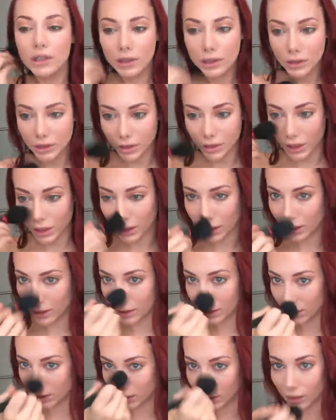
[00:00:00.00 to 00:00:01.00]

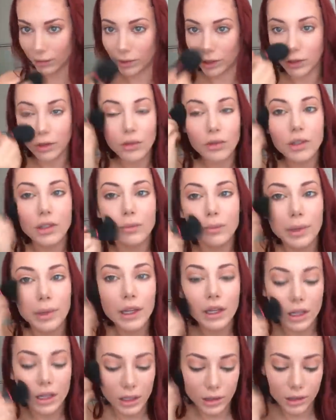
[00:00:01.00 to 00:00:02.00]
And to my nose a
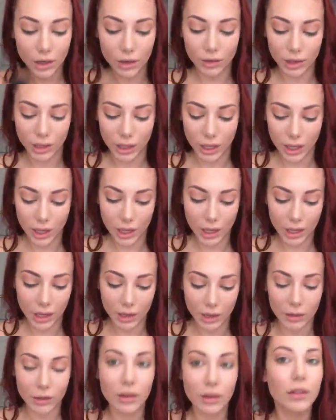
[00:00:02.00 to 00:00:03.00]
bit,
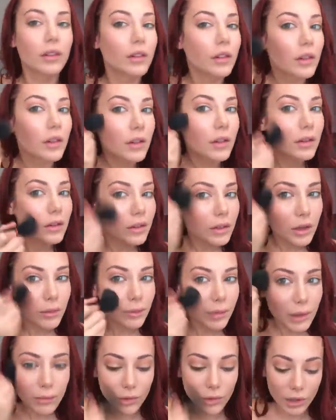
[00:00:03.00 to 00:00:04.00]
okay. A little
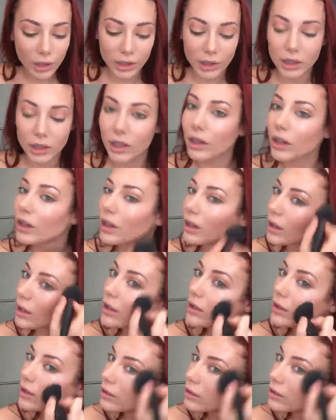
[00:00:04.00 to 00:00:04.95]
bit more here.